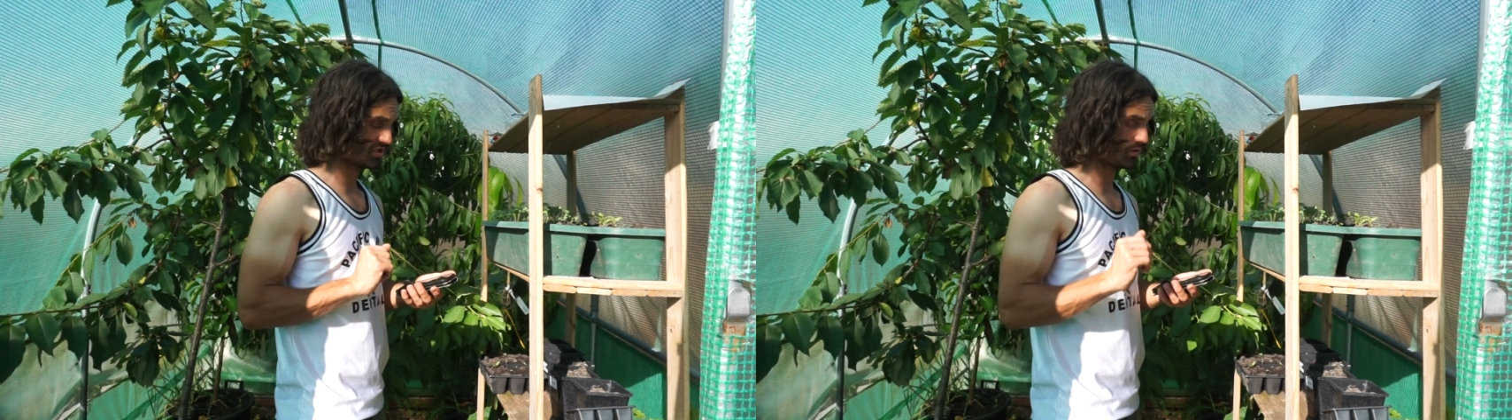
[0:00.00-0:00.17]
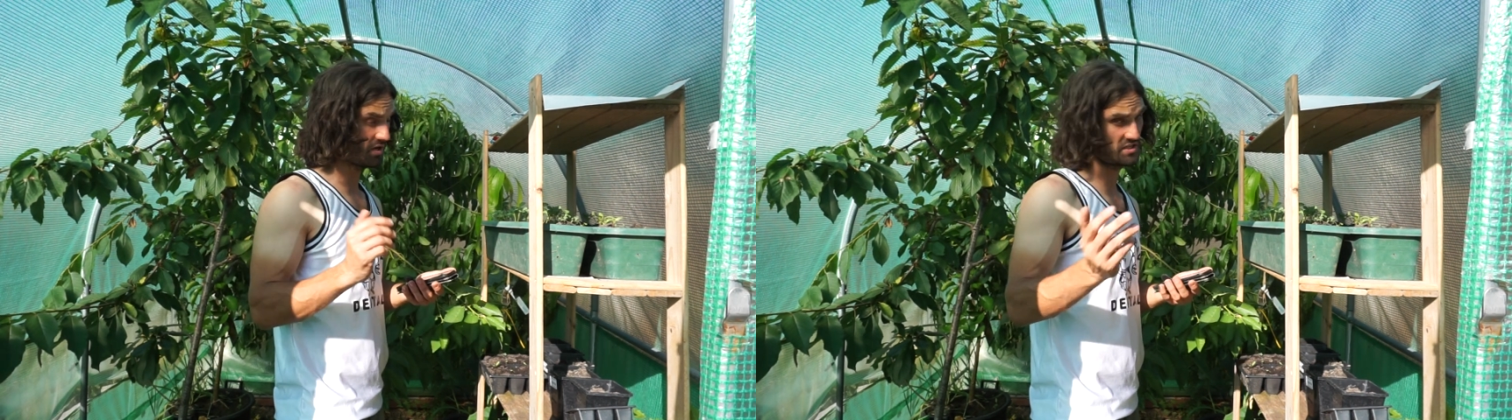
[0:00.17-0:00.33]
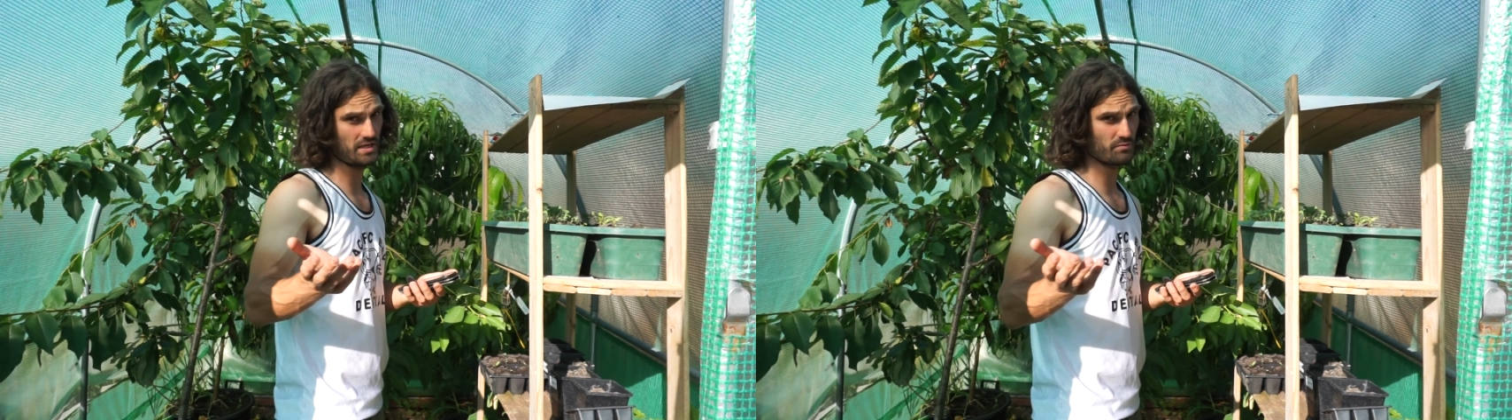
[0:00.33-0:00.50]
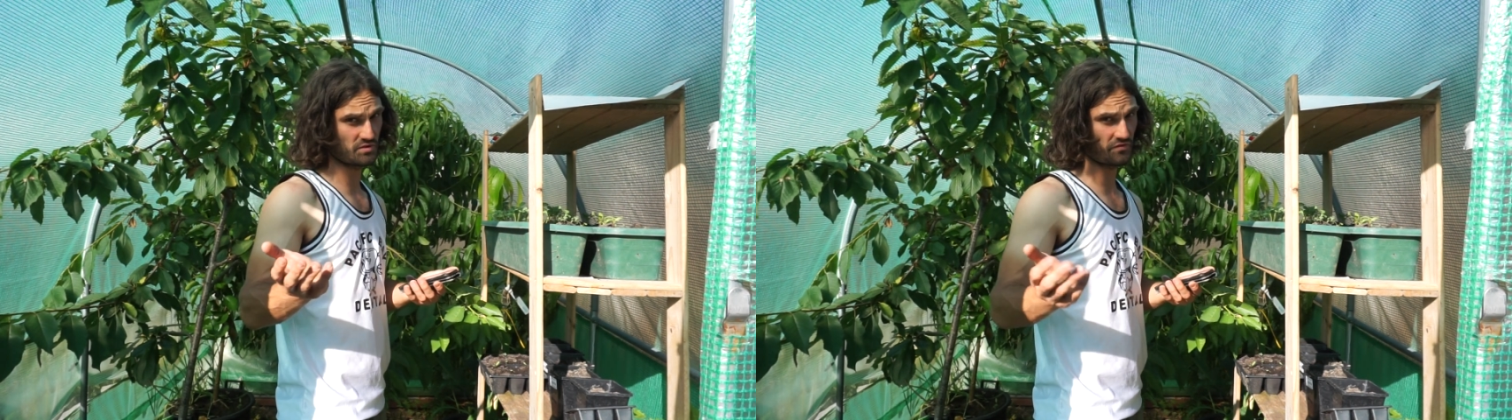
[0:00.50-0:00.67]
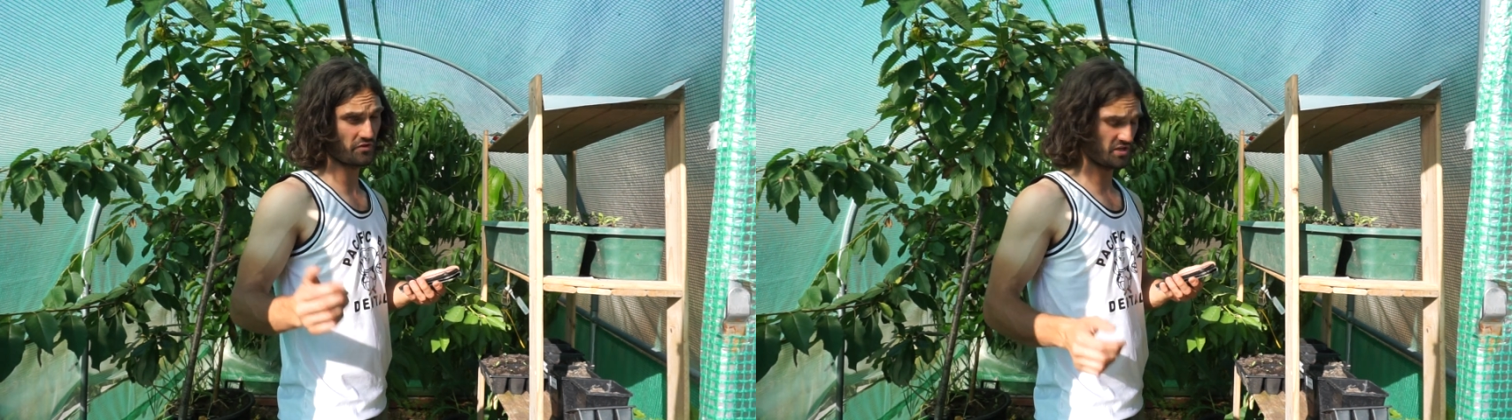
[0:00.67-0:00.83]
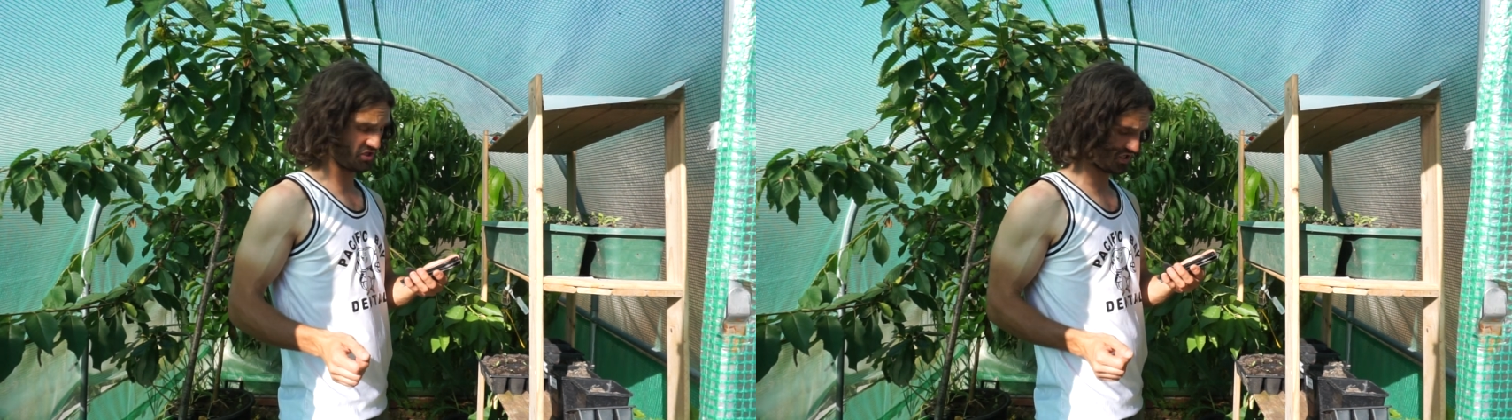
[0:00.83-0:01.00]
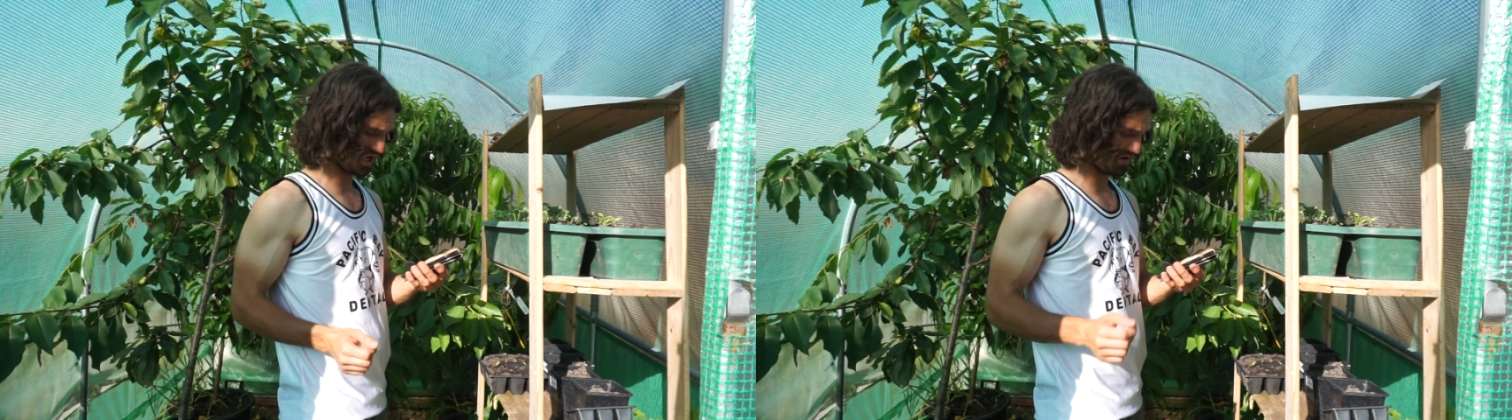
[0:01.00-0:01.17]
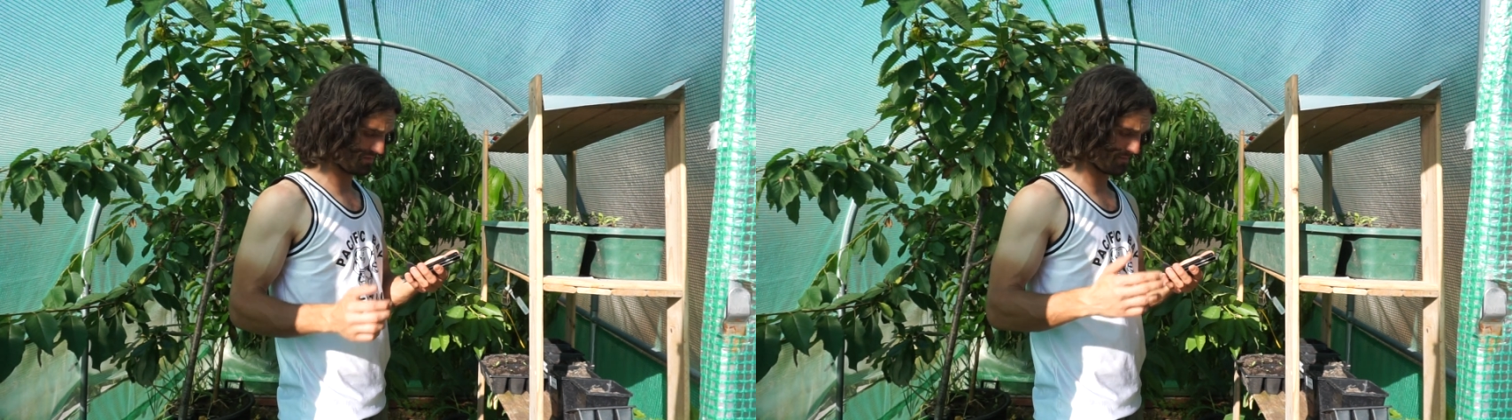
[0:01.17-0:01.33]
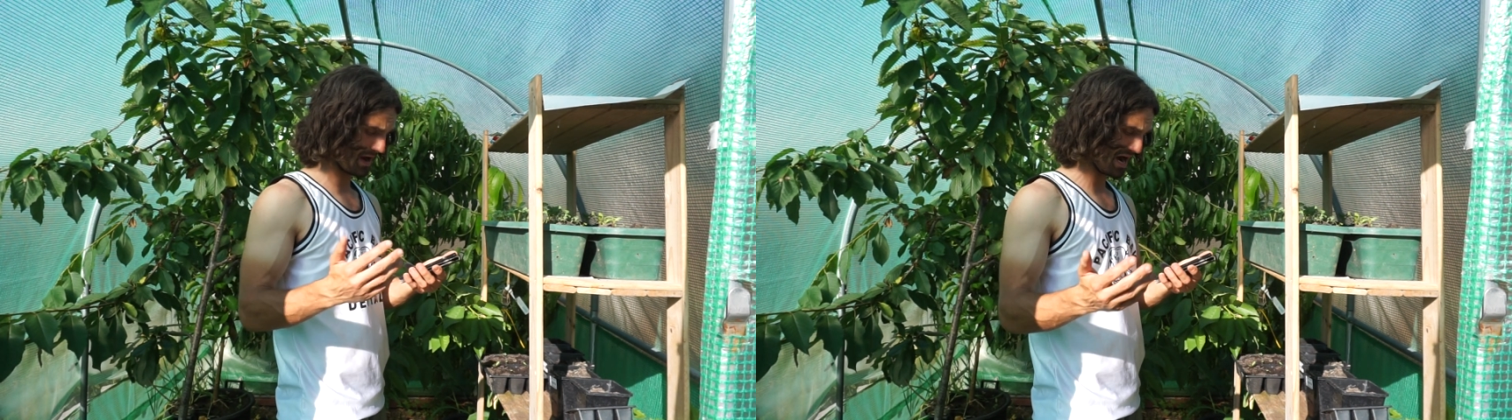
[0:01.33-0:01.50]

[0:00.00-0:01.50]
So I said it was freestone, but